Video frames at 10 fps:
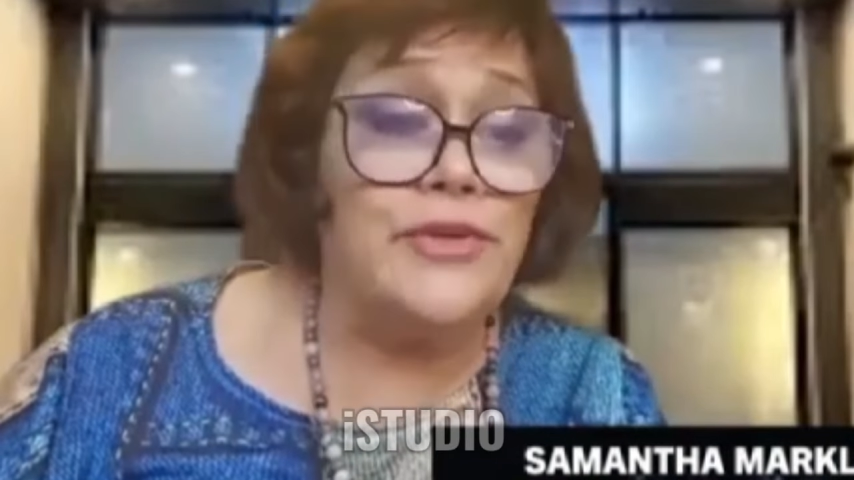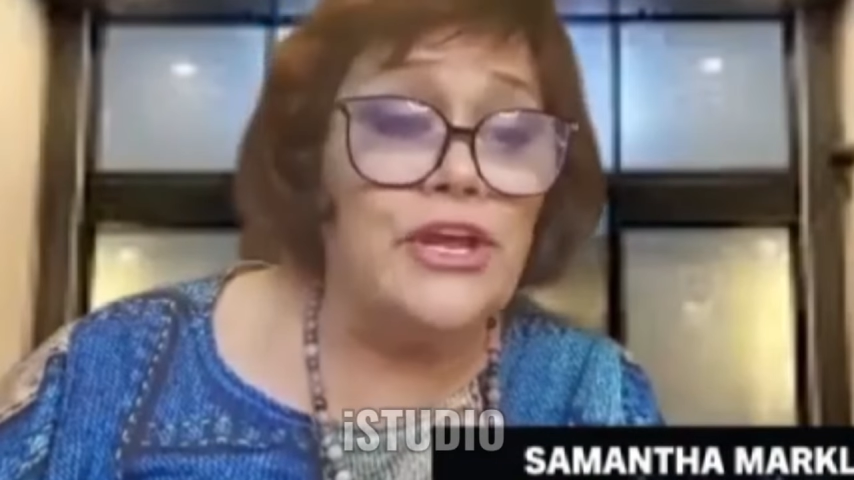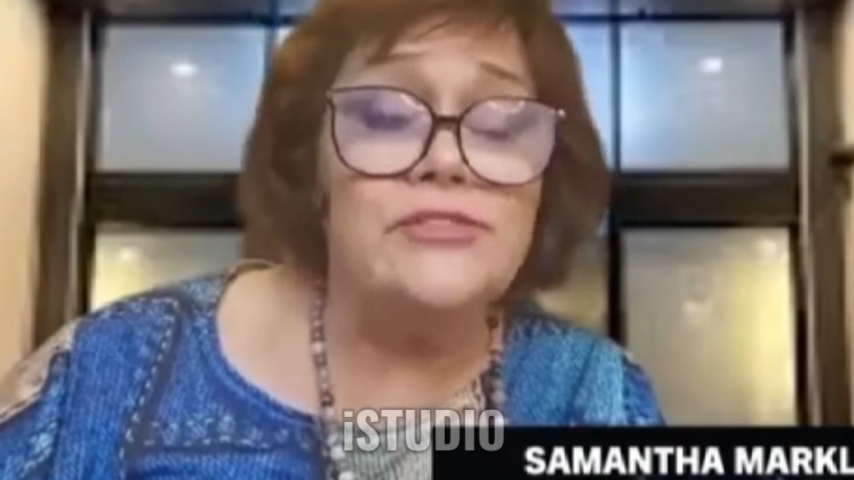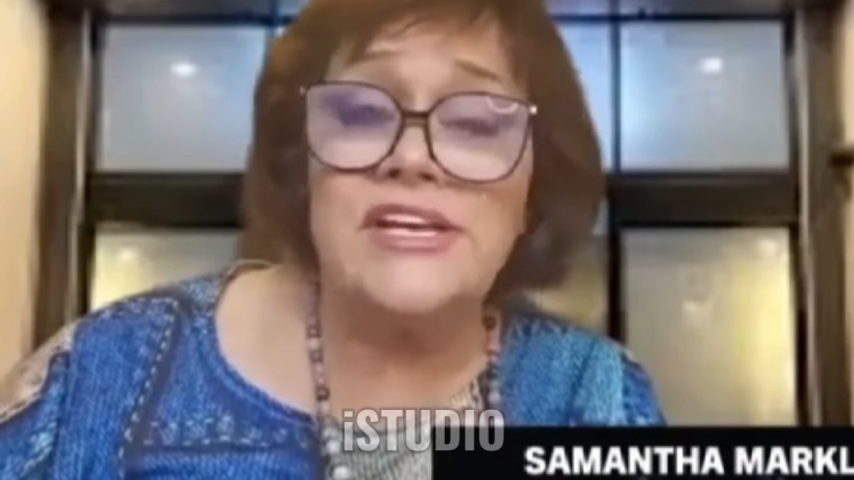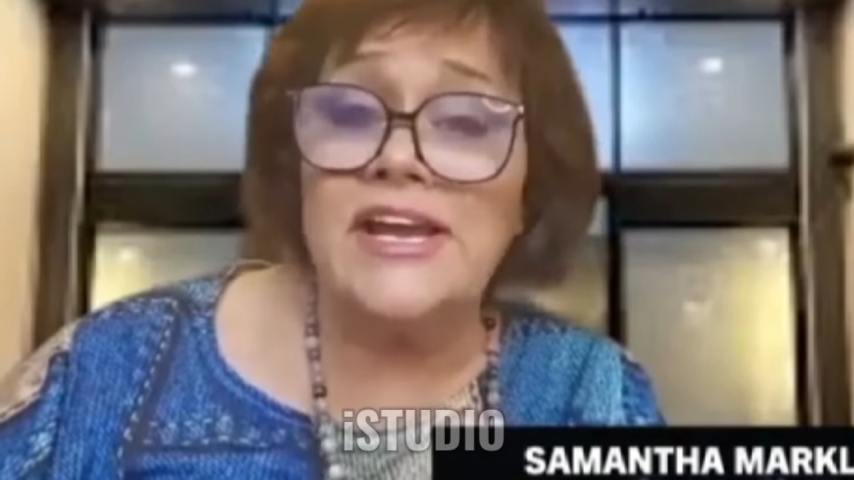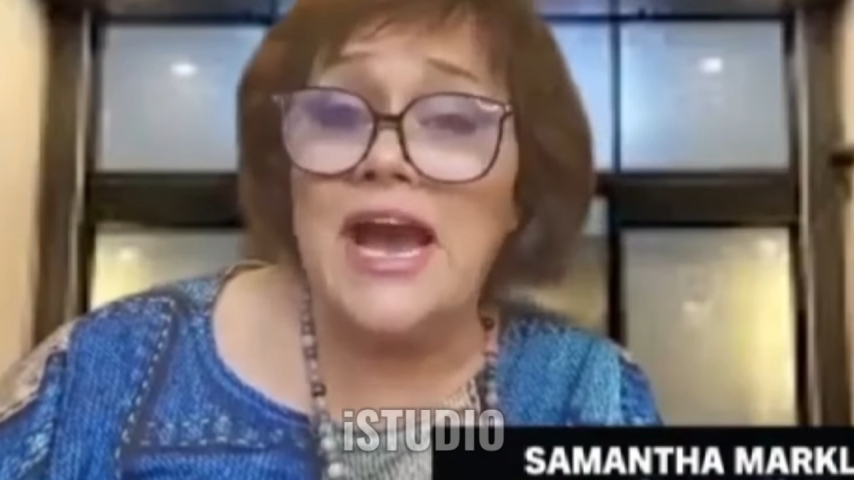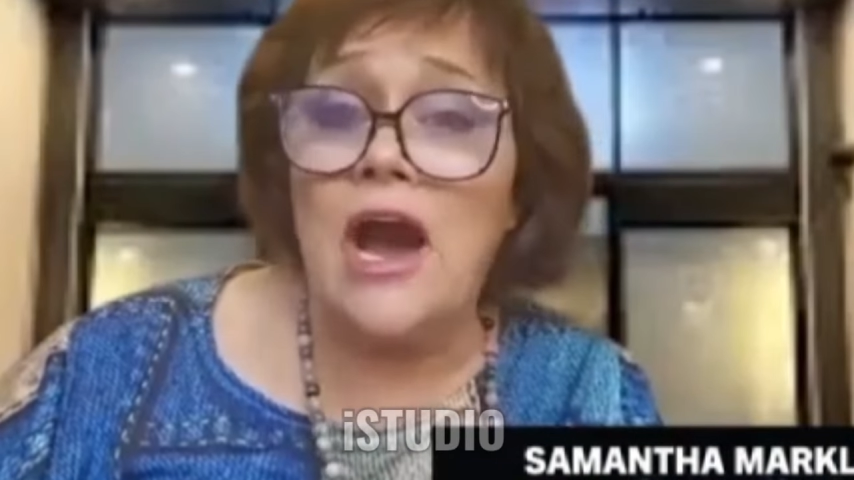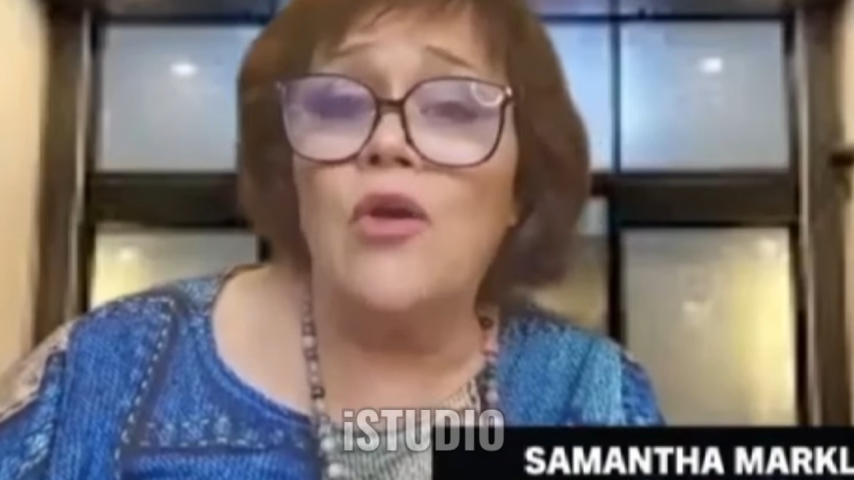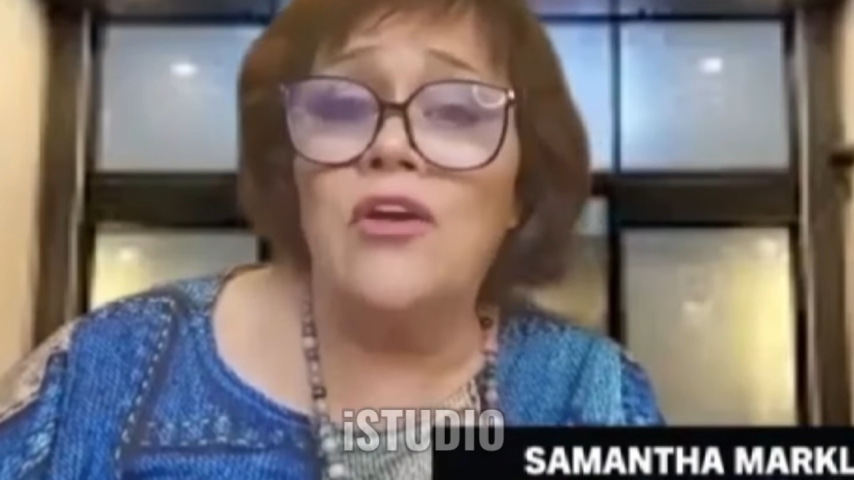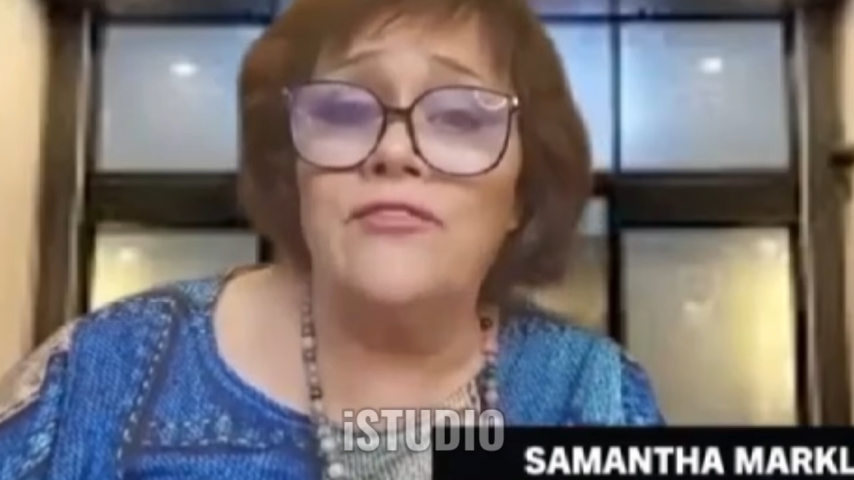
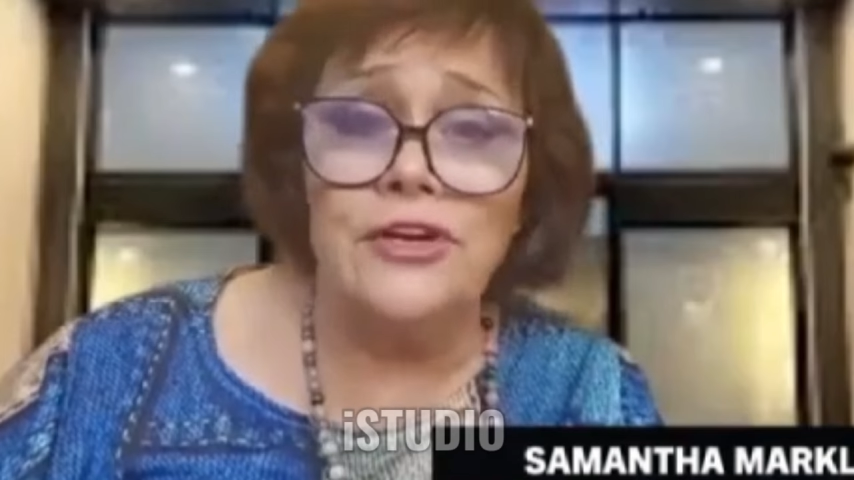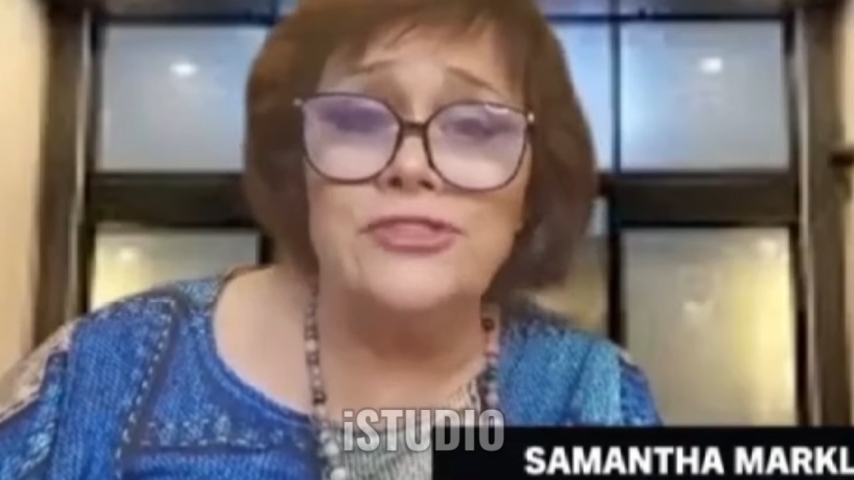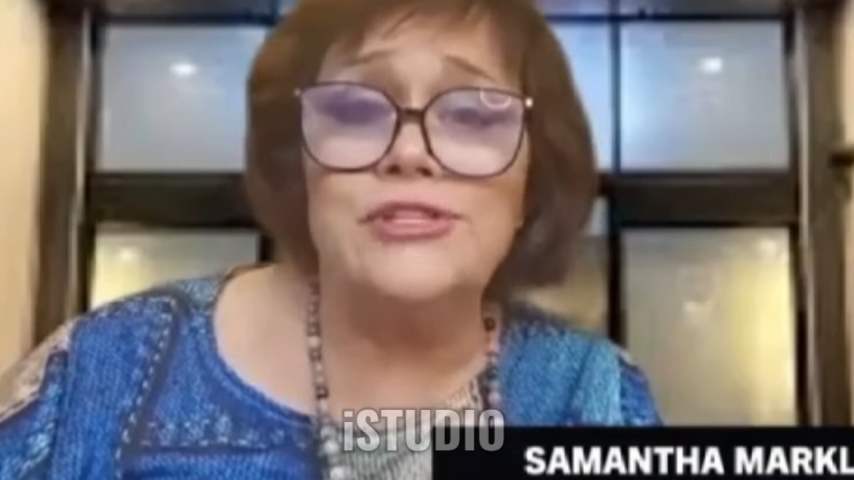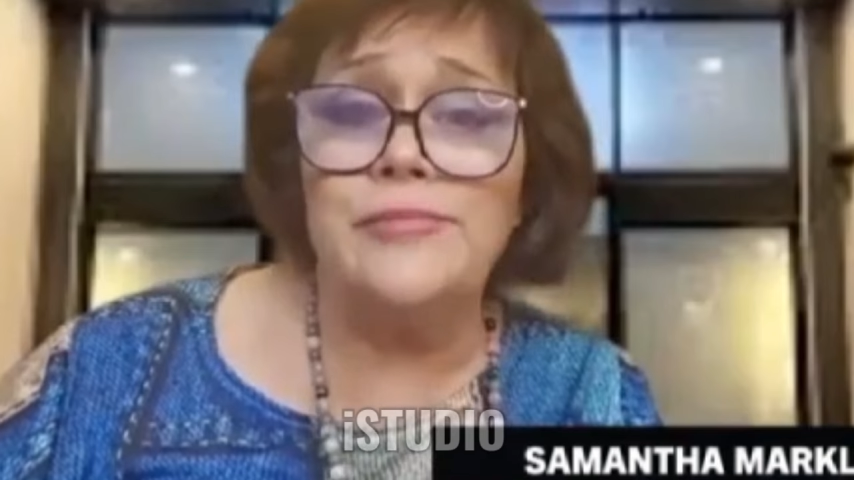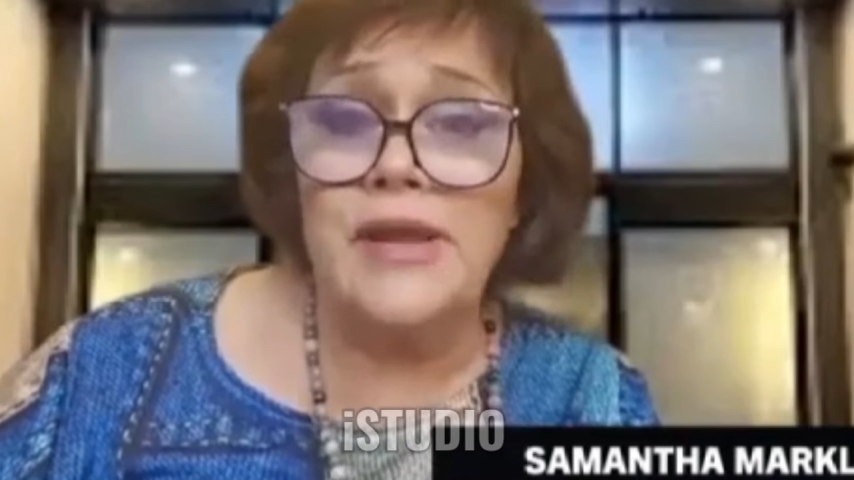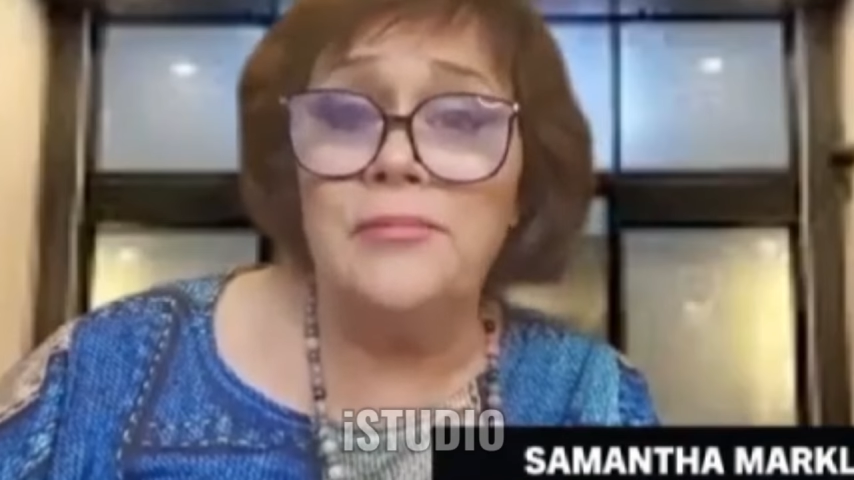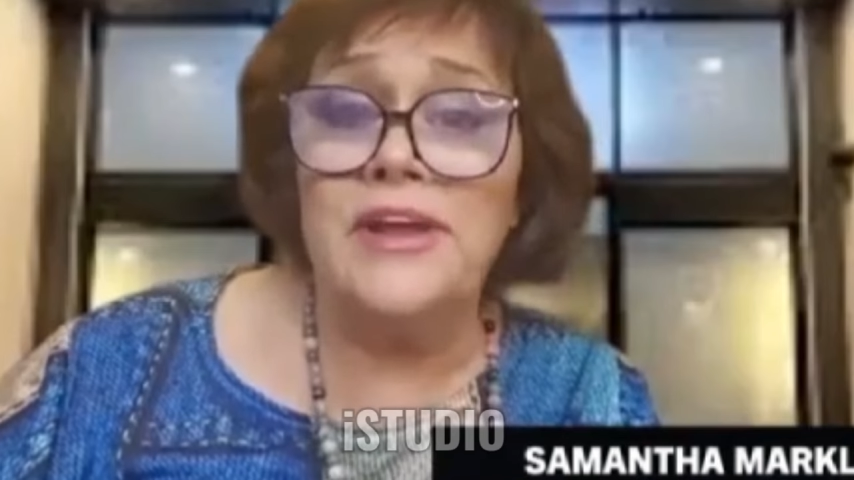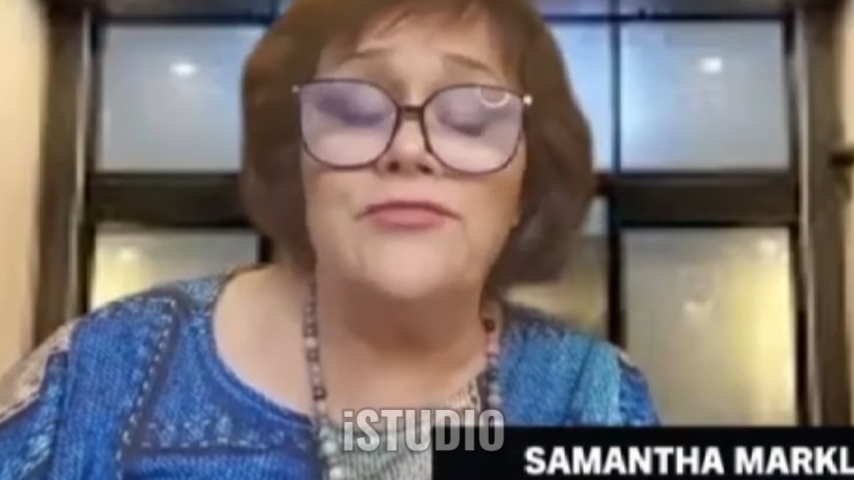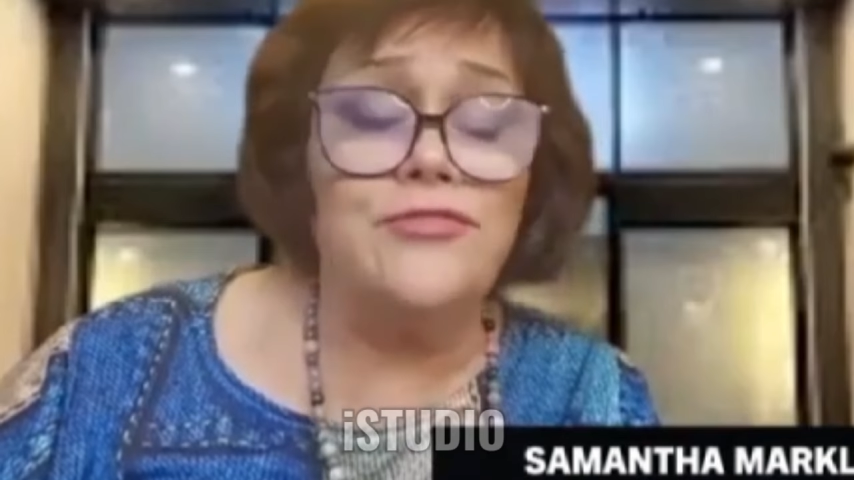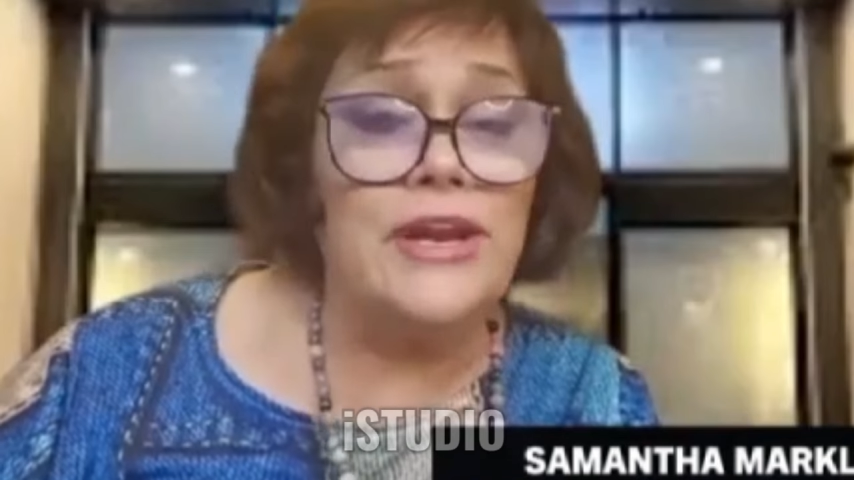abusing our First
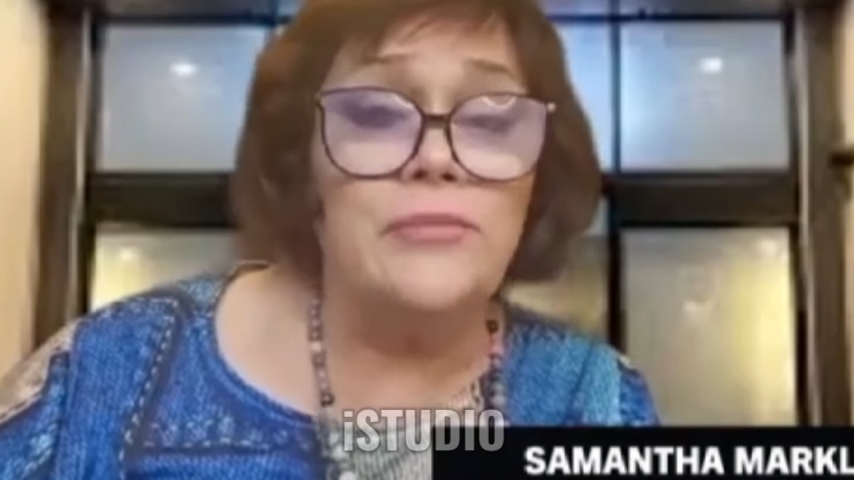Amendment